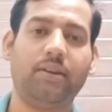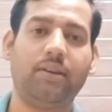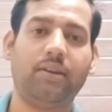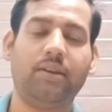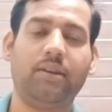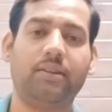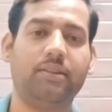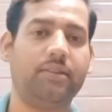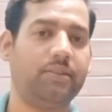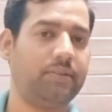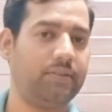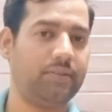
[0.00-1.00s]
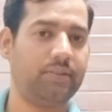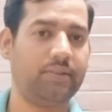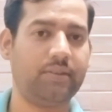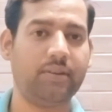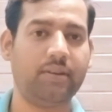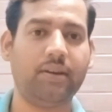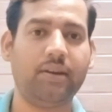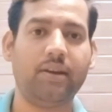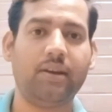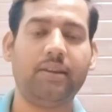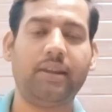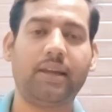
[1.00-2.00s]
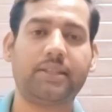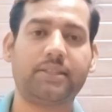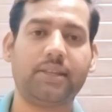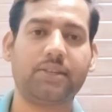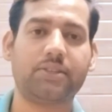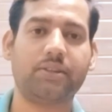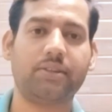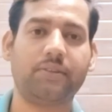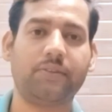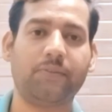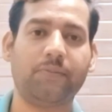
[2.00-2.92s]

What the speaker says: in next session.